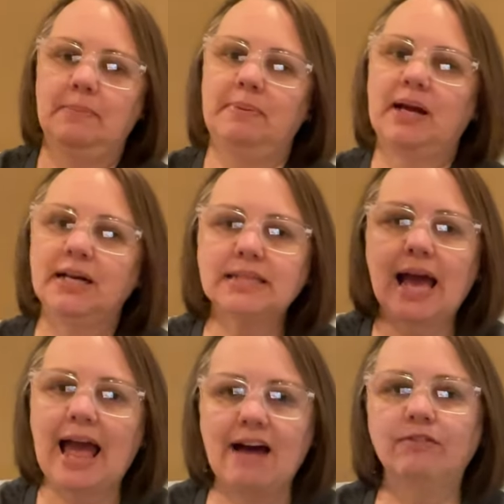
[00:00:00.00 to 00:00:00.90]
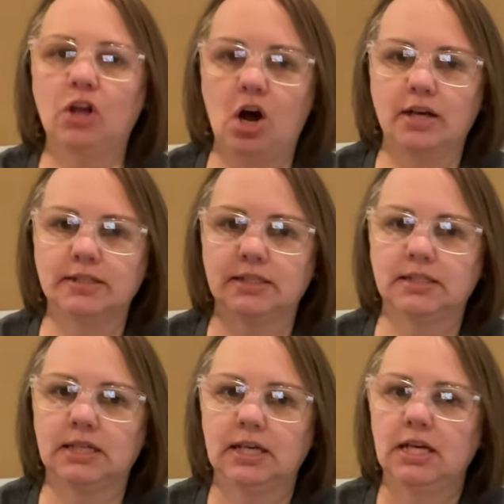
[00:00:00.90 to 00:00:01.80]
Because I have
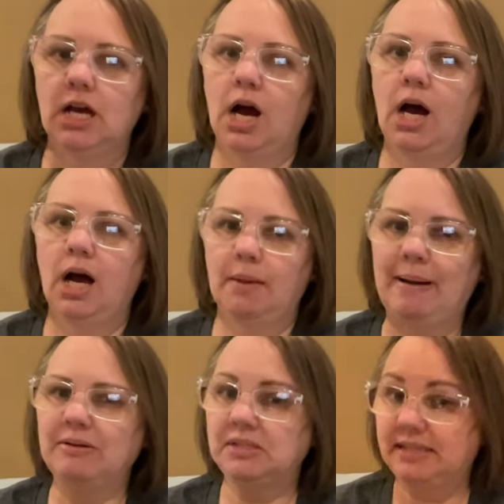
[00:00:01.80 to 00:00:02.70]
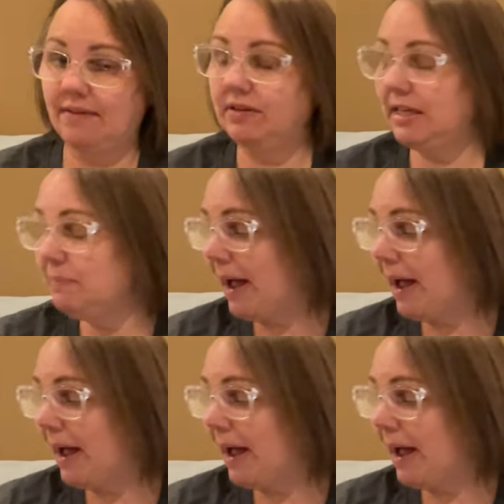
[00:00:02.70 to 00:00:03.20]
lost about 70